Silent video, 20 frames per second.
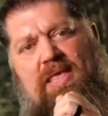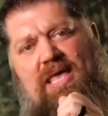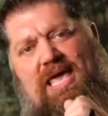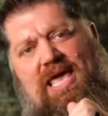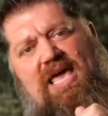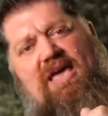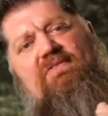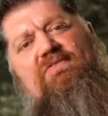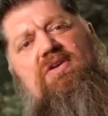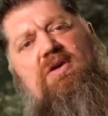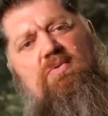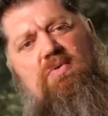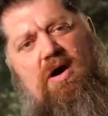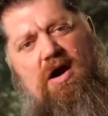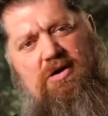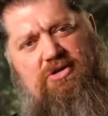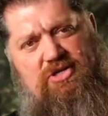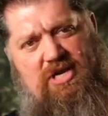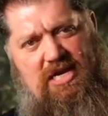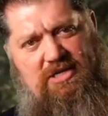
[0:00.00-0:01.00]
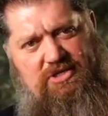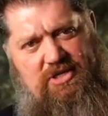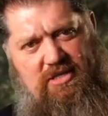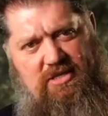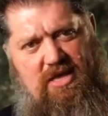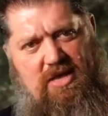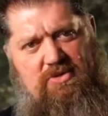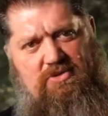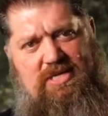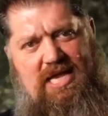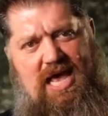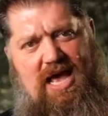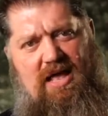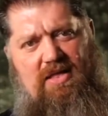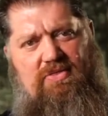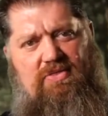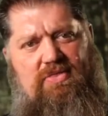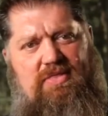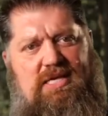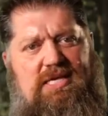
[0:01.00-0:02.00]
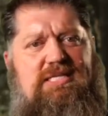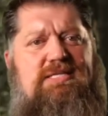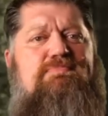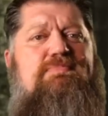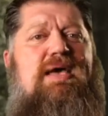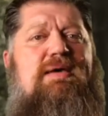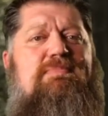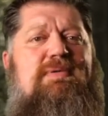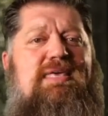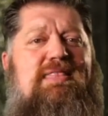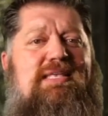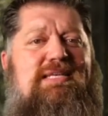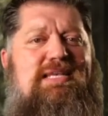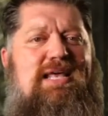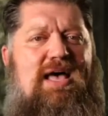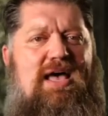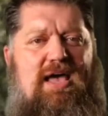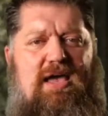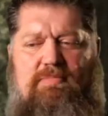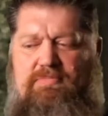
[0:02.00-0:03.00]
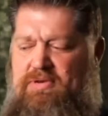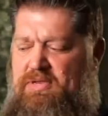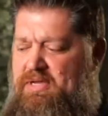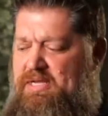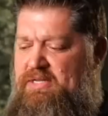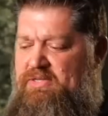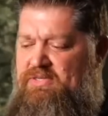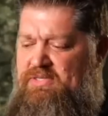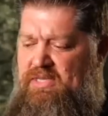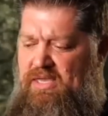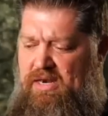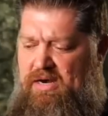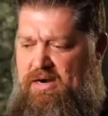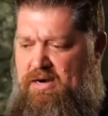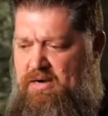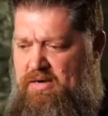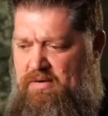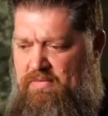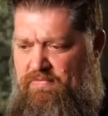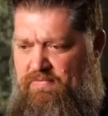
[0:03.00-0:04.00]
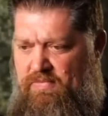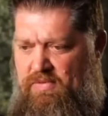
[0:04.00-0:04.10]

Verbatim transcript: if you are changing those out, this may be the time to consider